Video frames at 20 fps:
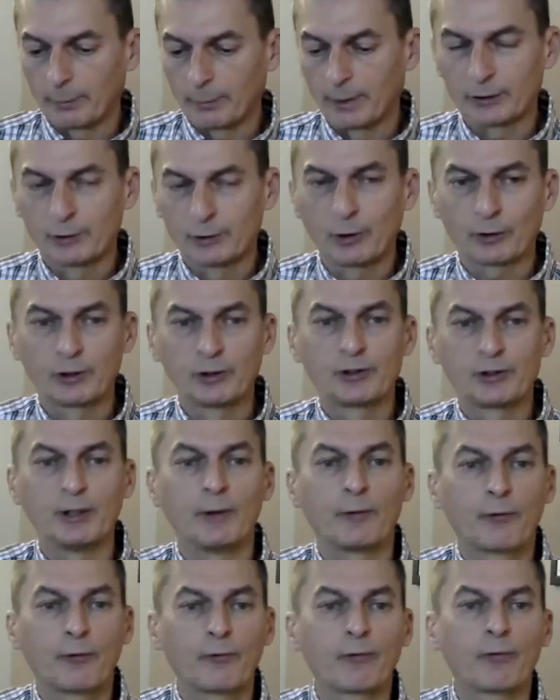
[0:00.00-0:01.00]
I mean, it's not as
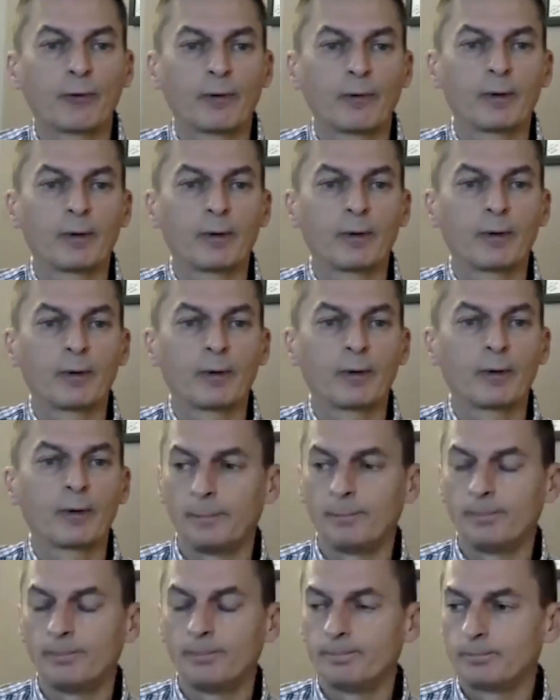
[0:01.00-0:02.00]
if,
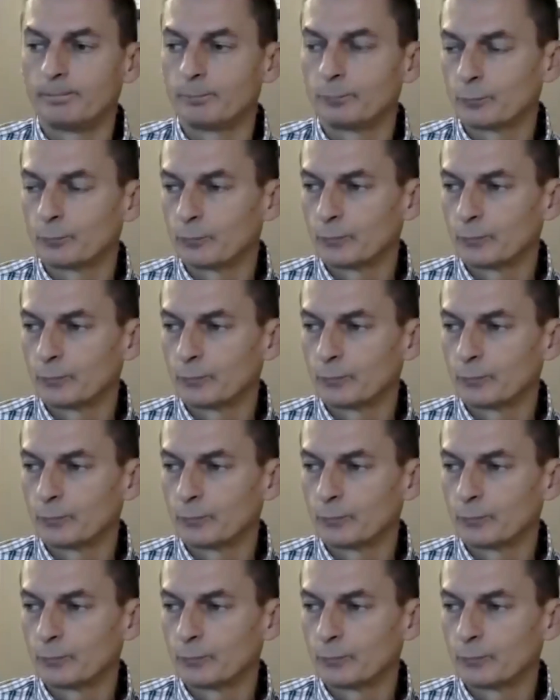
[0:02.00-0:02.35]
you